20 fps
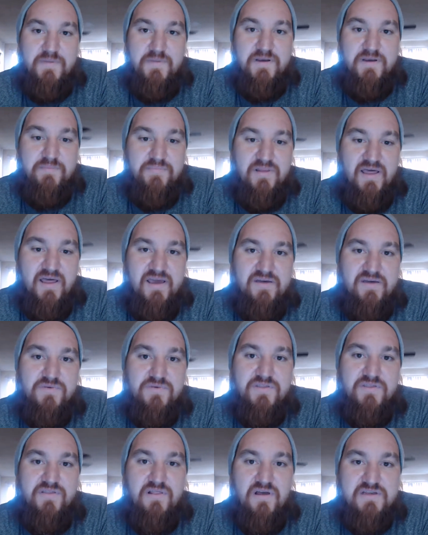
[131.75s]
into play
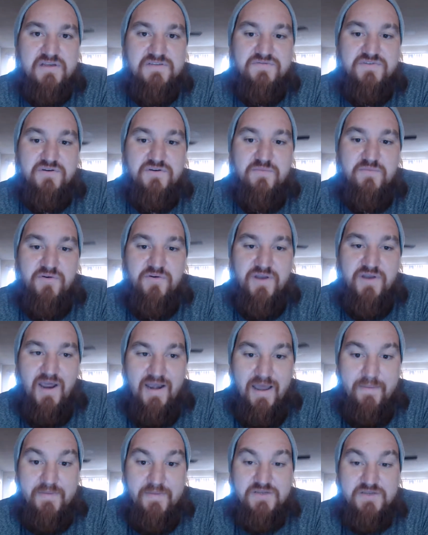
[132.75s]
with the laws of
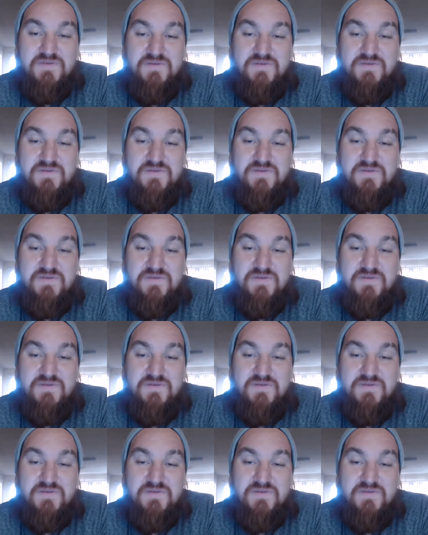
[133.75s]
thermodynamics,